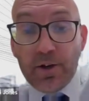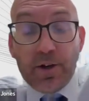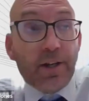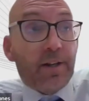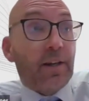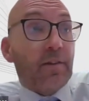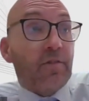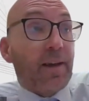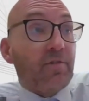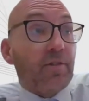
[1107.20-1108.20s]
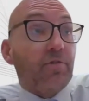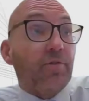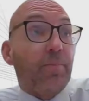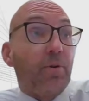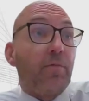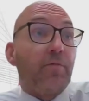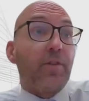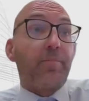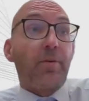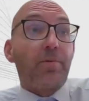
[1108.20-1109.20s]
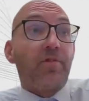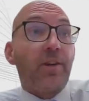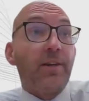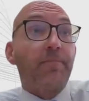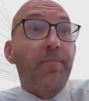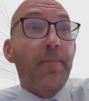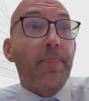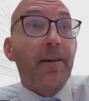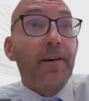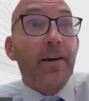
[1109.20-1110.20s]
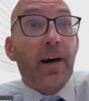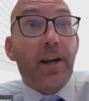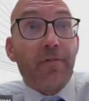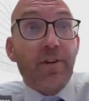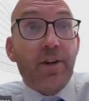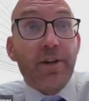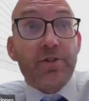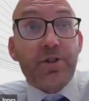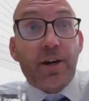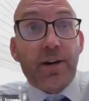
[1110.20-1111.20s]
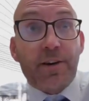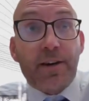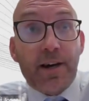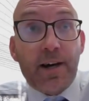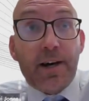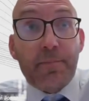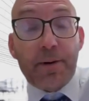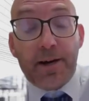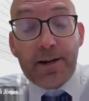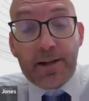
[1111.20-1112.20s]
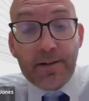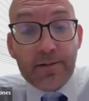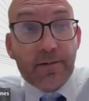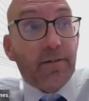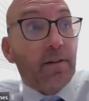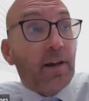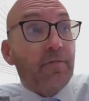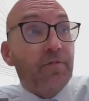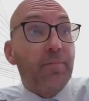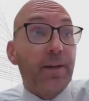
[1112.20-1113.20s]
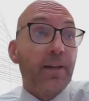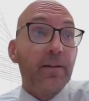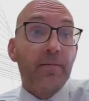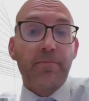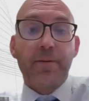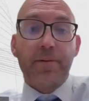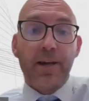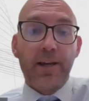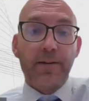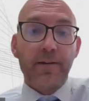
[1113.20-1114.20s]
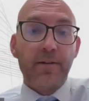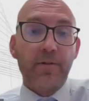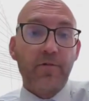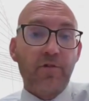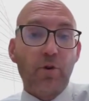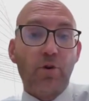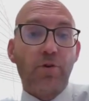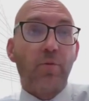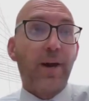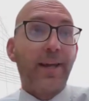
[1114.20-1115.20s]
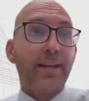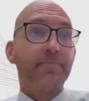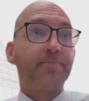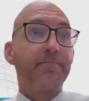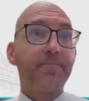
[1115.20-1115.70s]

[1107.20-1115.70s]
And you need the asbestos report for the property. And if you're going to drive a hard bargain, you have to be prepared to walk away.